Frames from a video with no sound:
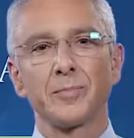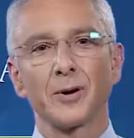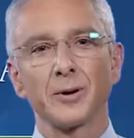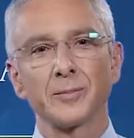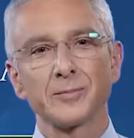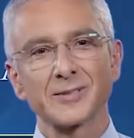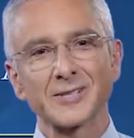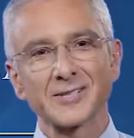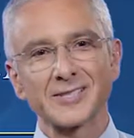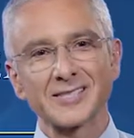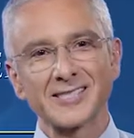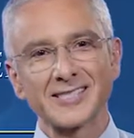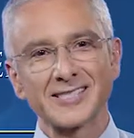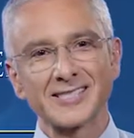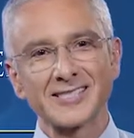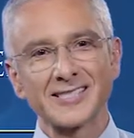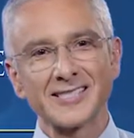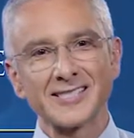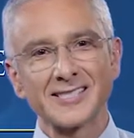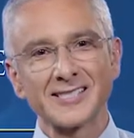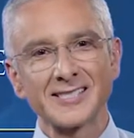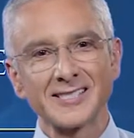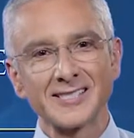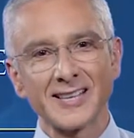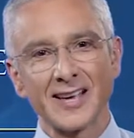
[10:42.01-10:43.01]
Bob's a
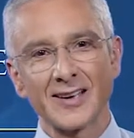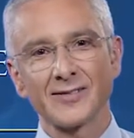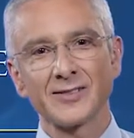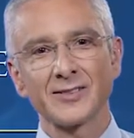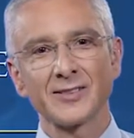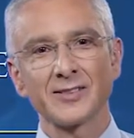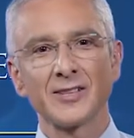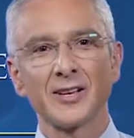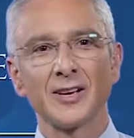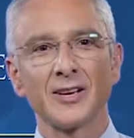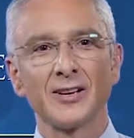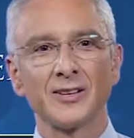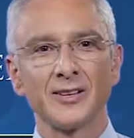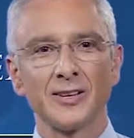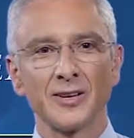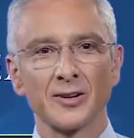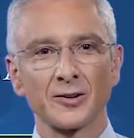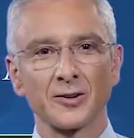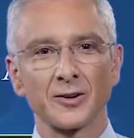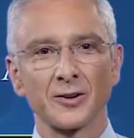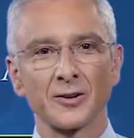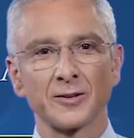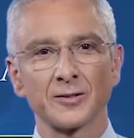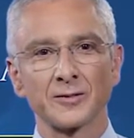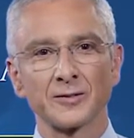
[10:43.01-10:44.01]

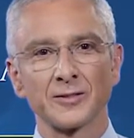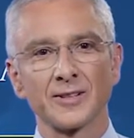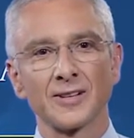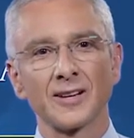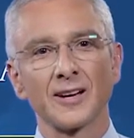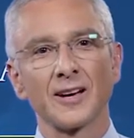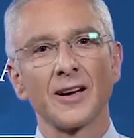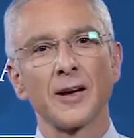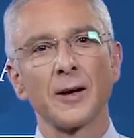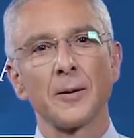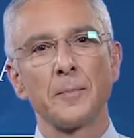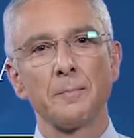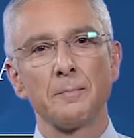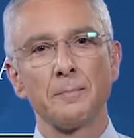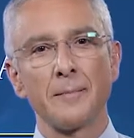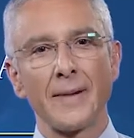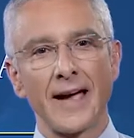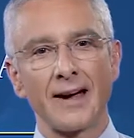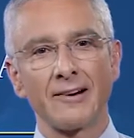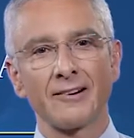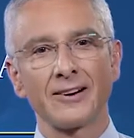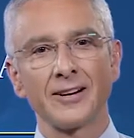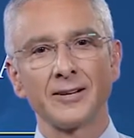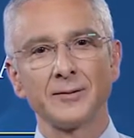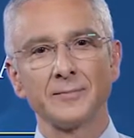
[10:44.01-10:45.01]
67-year-old
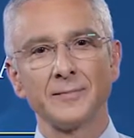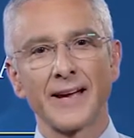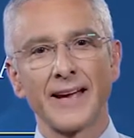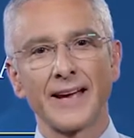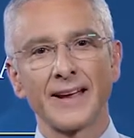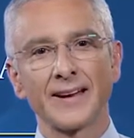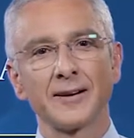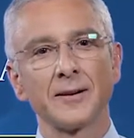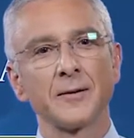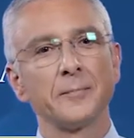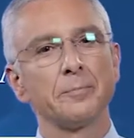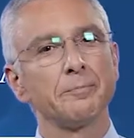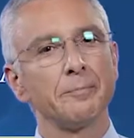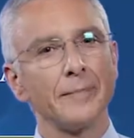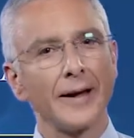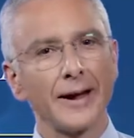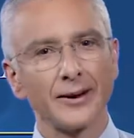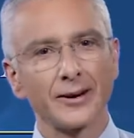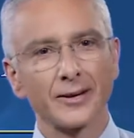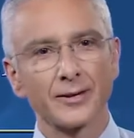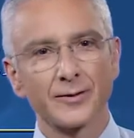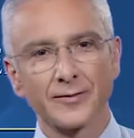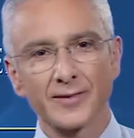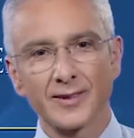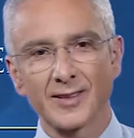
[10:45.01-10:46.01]
married man,
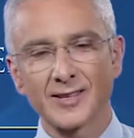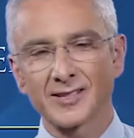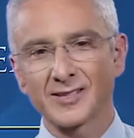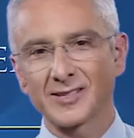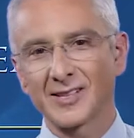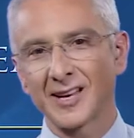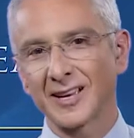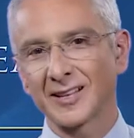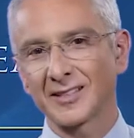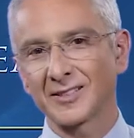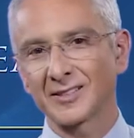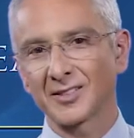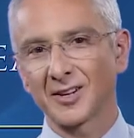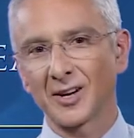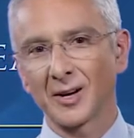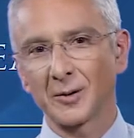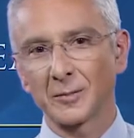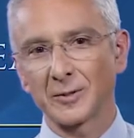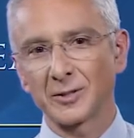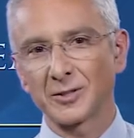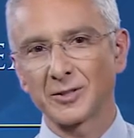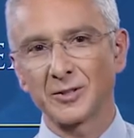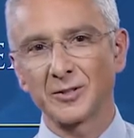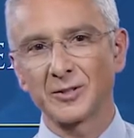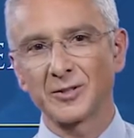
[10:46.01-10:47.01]
married for the second time
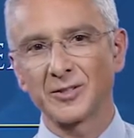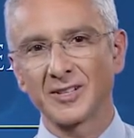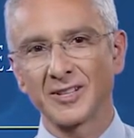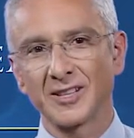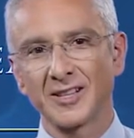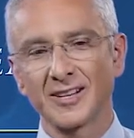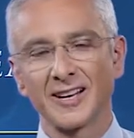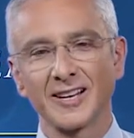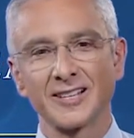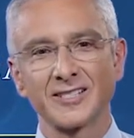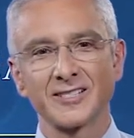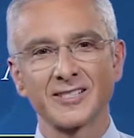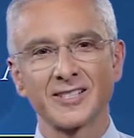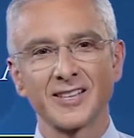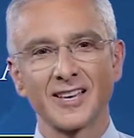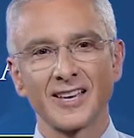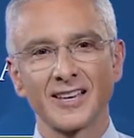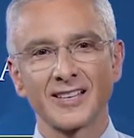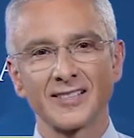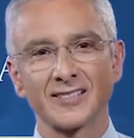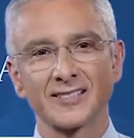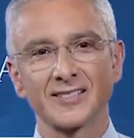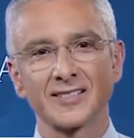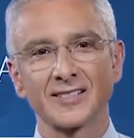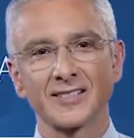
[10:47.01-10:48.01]
with two teenage
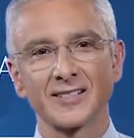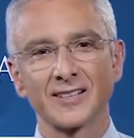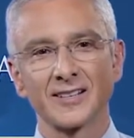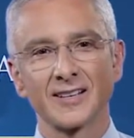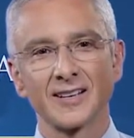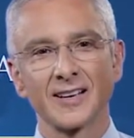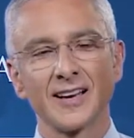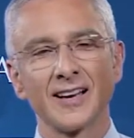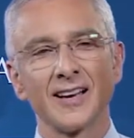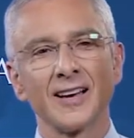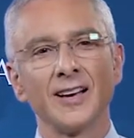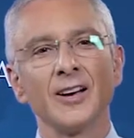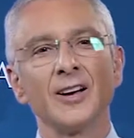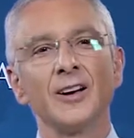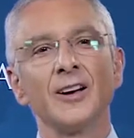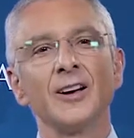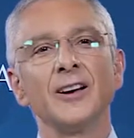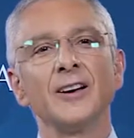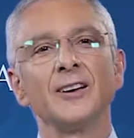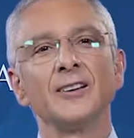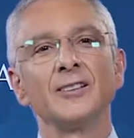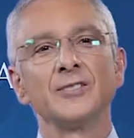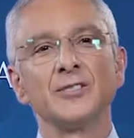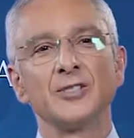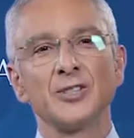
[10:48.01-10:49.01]
kids,
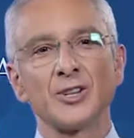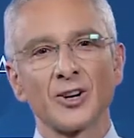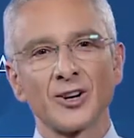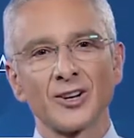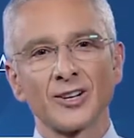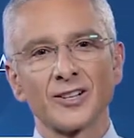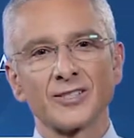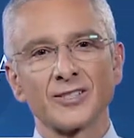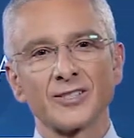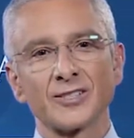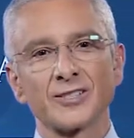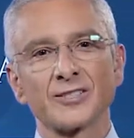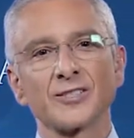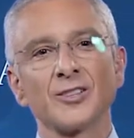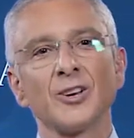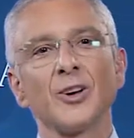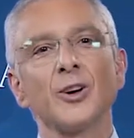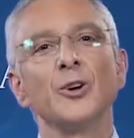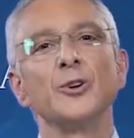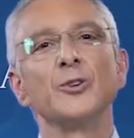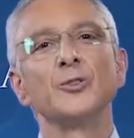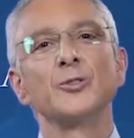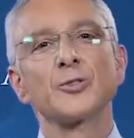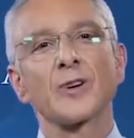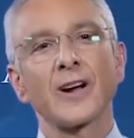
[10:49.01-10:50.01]
geologist
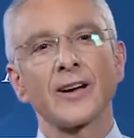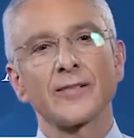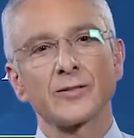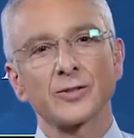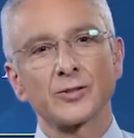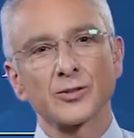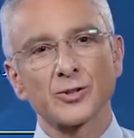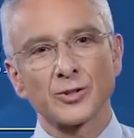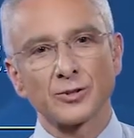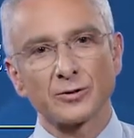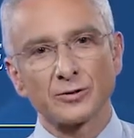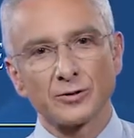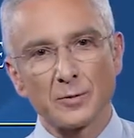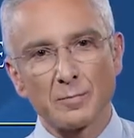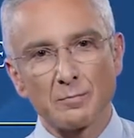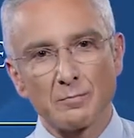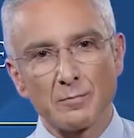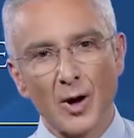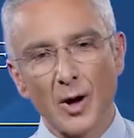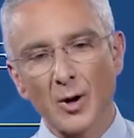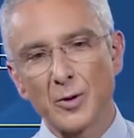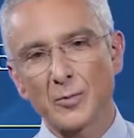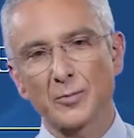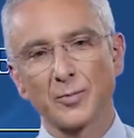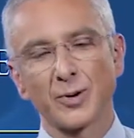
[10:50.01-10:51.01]
who travels to
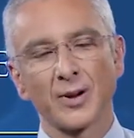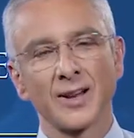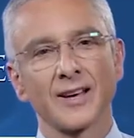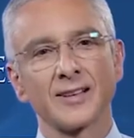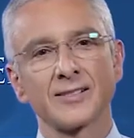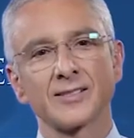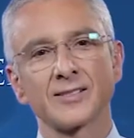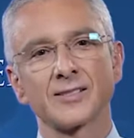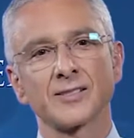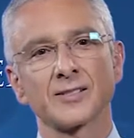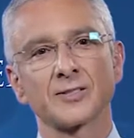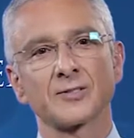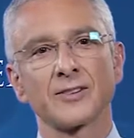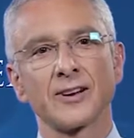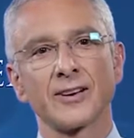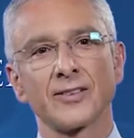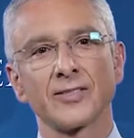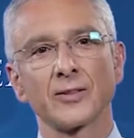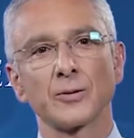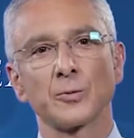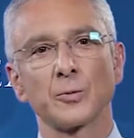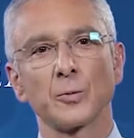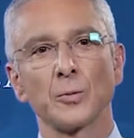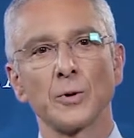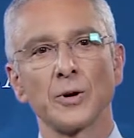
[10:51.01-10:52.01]
remote places around
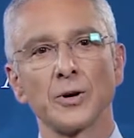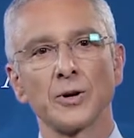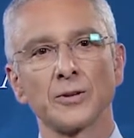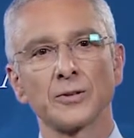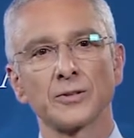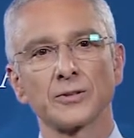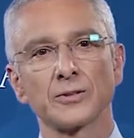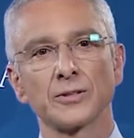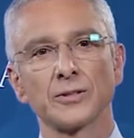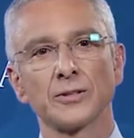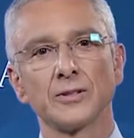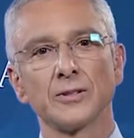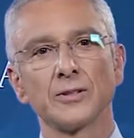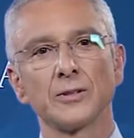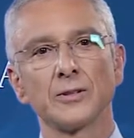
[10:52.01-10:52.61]
the world,